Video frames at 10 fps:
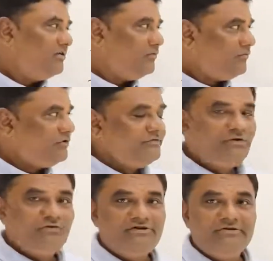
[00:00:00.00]
What do we
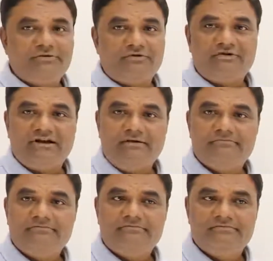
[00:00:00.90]
do with the program?
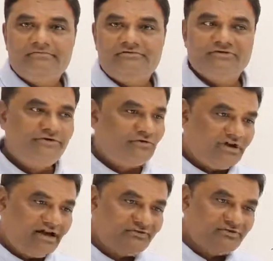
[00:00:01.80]
So we don't
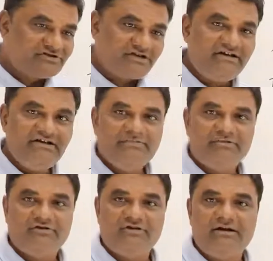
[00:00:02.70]
have to study the
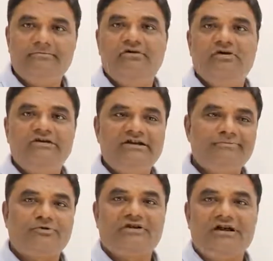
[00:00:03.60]
program. Already
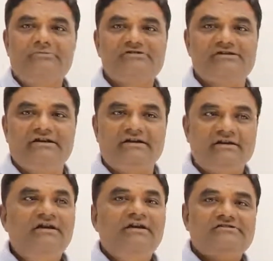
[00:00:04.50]
program is there.
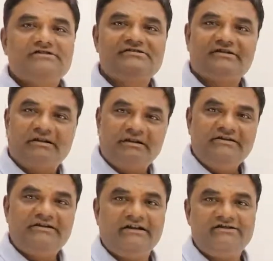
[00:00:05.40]
Just run
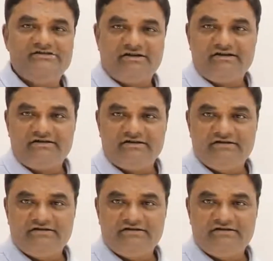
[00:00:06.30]
it and check it.